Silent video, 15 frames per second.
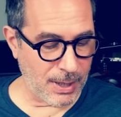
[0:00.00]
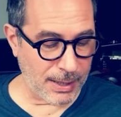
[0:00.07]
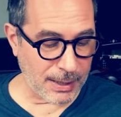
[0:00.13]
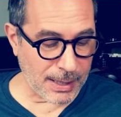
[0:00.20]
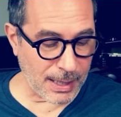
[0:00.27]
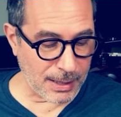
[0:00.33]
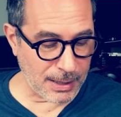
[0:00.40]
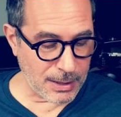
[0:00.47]

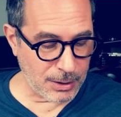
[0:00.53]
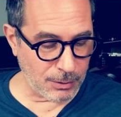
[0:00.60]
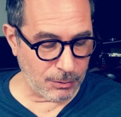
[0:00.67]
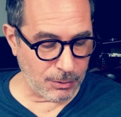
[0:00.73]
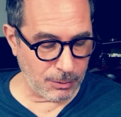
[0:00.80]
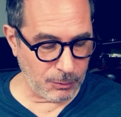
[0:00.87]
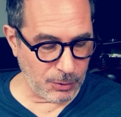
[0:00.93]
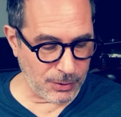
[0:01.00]
dedicated
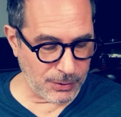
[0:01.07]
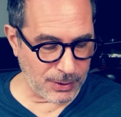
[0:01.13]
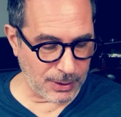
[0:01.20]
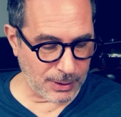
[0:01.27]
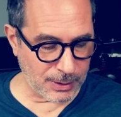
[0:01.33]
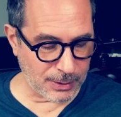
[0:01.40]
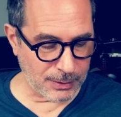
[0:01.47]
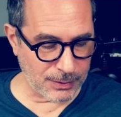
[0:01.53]
to her
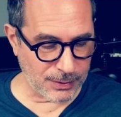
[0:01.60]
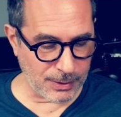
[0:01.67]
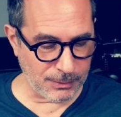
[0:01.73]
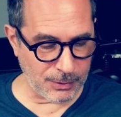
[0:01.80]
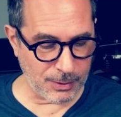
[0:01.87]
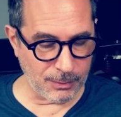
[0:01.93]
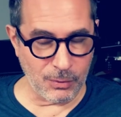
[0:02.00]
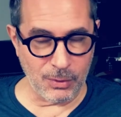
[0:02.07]
music,
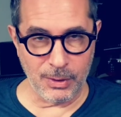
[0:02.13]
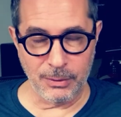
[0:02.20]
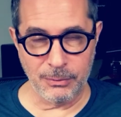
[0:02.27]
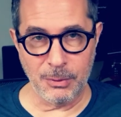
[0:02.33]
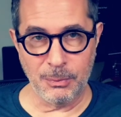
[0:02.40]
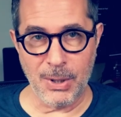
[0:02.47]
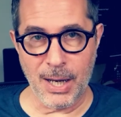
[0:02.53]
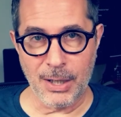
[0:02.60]
seems to
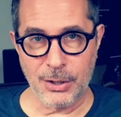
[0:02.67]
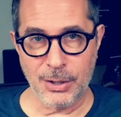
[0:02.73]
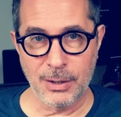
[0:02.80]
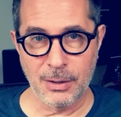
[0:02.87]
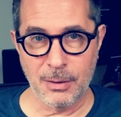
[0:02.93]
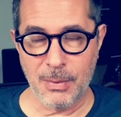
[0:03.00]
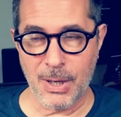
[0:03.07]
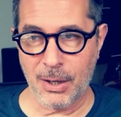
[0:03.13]
really be
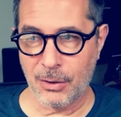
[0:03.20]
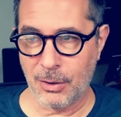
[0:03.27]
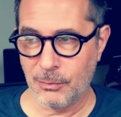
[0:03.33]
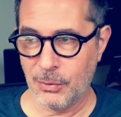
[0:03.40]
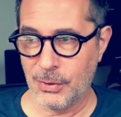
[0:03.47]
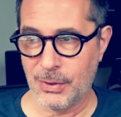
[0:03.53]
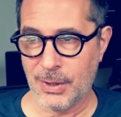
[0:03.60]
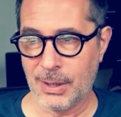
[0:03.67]
passionate about her
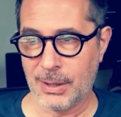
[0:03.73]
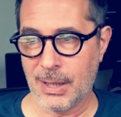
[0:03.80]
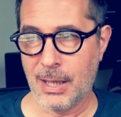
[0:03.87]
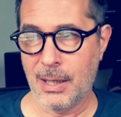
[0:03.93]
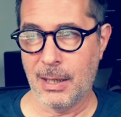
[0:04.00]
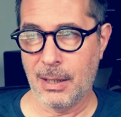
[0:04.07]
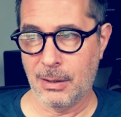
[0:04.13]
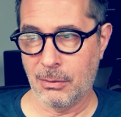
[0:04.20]
music,
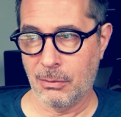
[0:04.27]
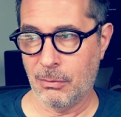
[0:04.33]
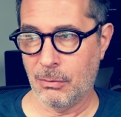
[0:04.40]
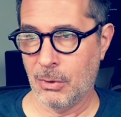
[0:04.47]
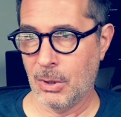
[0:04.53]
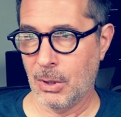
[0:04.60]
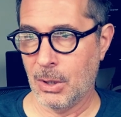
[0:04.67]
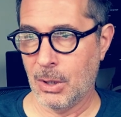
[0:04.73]

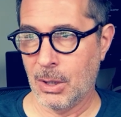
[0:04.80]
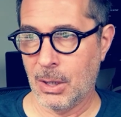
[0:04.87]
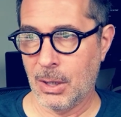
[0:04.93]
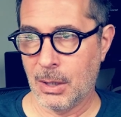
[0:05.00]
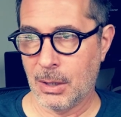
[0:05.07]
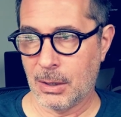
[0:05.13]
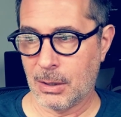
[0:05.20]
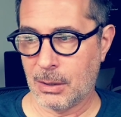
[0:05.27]
and
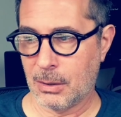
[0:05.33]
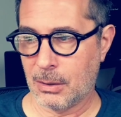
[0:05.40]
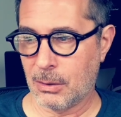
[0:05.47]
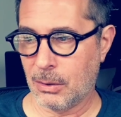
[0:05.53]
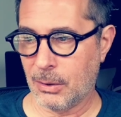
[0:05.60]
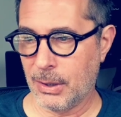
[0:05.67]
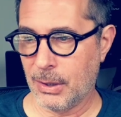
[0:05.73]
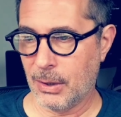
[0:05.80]

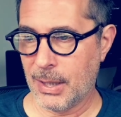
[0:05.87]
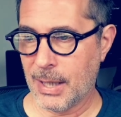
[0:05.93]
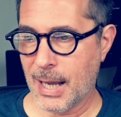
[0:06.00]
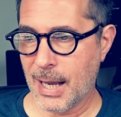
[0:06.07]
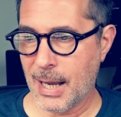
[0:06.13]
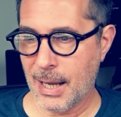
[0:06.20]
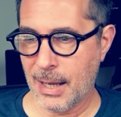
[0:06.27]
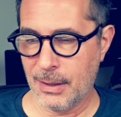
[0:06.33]
clearly
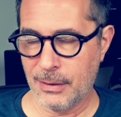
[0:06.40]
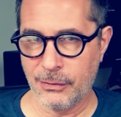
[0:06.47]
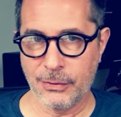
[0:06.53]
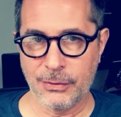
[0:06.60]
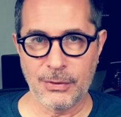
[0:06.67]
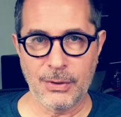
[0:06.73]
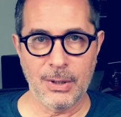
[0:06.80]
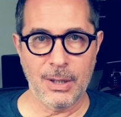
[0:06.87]

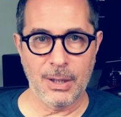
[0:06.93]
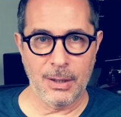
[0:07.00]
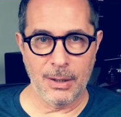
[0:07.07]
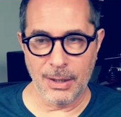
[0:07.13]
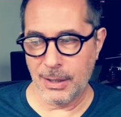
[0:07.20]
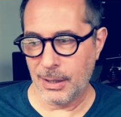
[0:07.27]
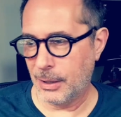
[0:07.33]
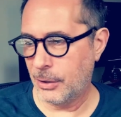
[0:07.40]
has
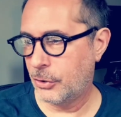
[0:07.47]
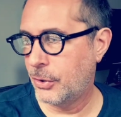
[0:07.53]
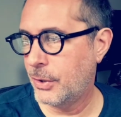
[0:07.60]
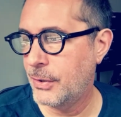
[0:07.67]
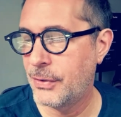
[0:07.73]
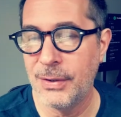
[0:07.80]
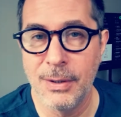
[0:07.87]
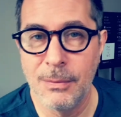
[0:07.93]
an
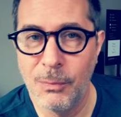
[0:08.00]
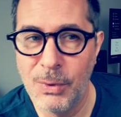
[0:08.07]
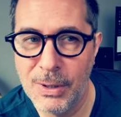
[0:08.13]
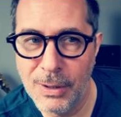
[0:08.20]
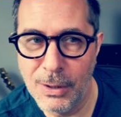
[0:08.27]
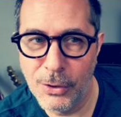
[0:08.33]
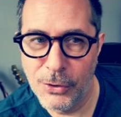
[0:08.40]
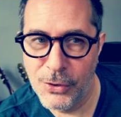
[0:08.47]
interest in
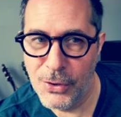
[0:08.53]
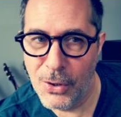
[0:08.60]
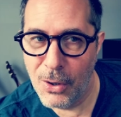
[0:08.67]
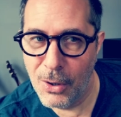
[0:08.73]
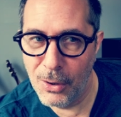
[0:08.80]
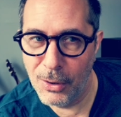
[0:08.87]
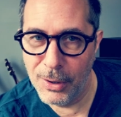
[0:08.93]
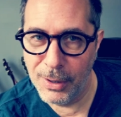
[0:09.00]
being a
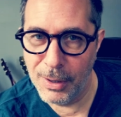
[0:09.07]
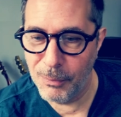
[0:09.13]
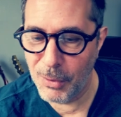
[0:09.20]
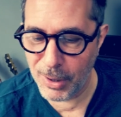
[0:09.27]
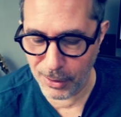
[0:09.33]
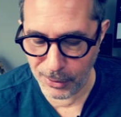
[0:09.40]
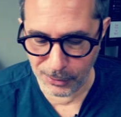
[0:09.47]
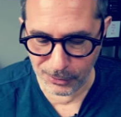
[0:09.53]
star. I'm gonna get
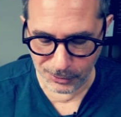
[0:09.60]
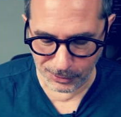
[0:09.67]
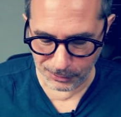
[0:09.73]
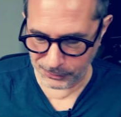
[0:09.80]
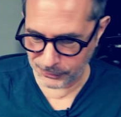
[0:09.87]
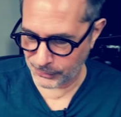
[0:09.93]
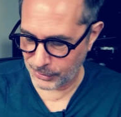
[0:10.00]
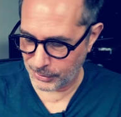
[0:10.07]
my other
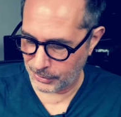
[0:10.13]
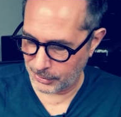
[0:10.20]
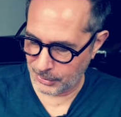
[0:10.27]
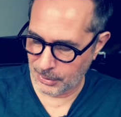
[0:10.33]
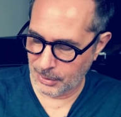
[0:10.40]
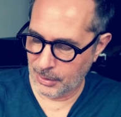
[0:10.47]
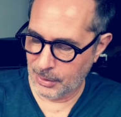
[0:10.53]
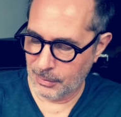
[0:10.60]
notes
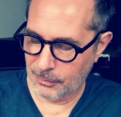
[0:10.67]
here